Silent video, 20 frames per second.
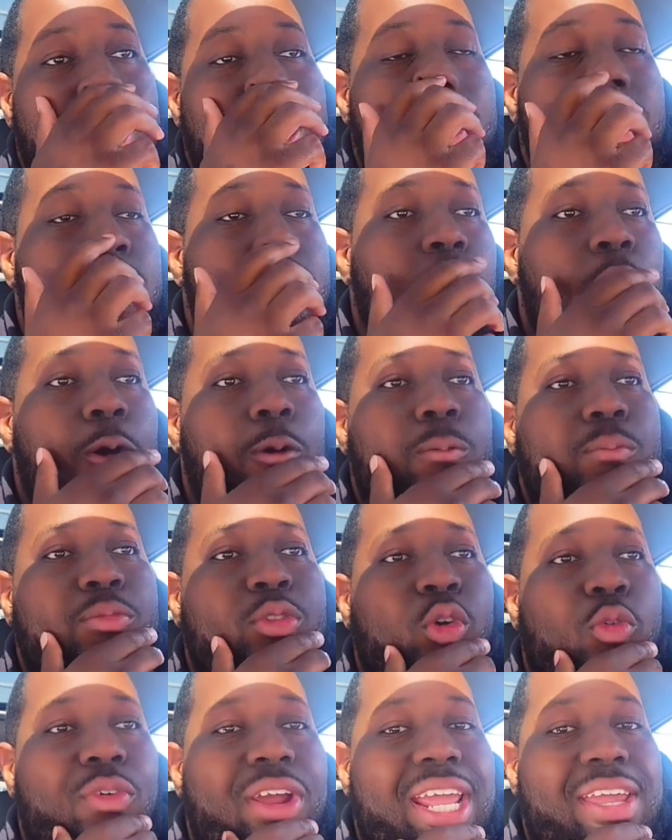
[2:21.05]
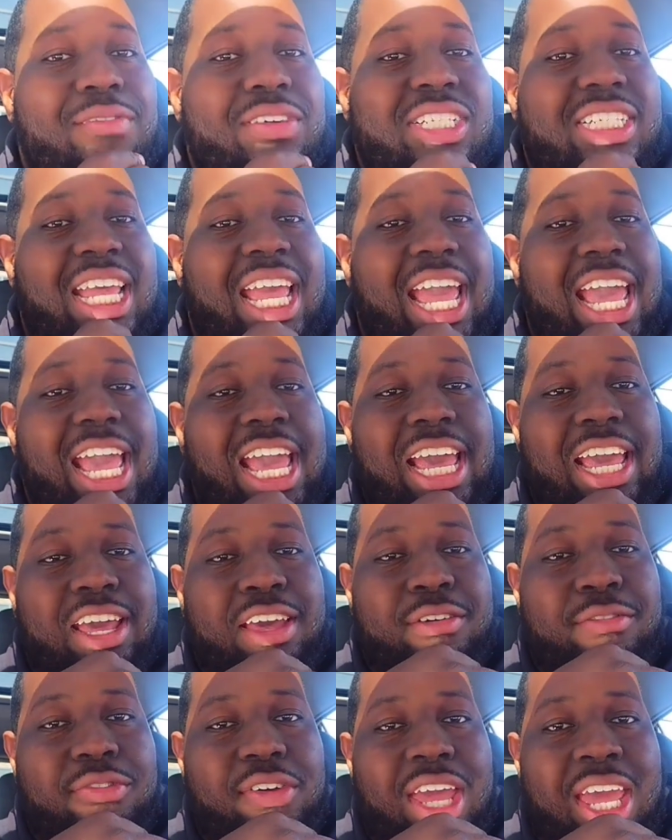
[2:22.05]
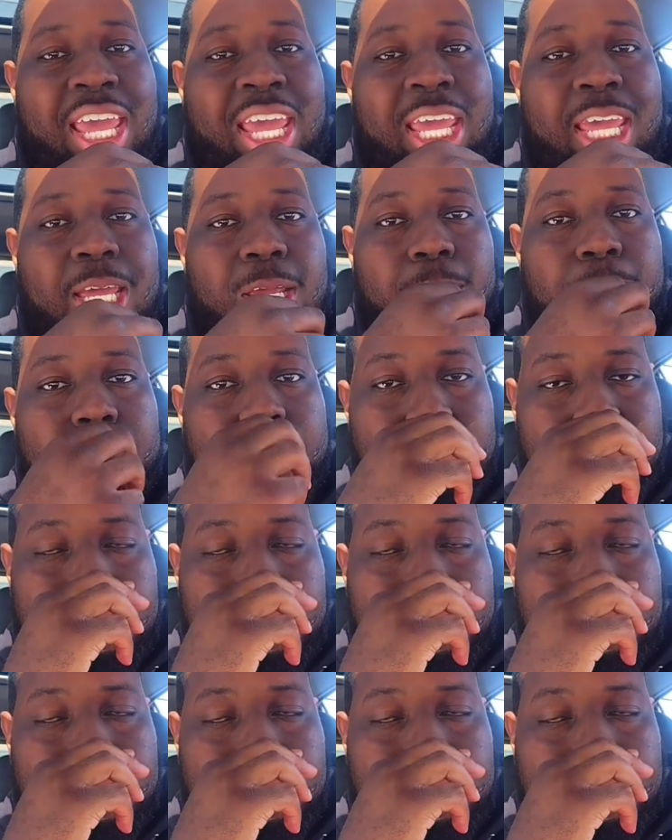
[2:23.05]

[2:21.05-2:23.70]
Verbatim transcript: So the Ravens have a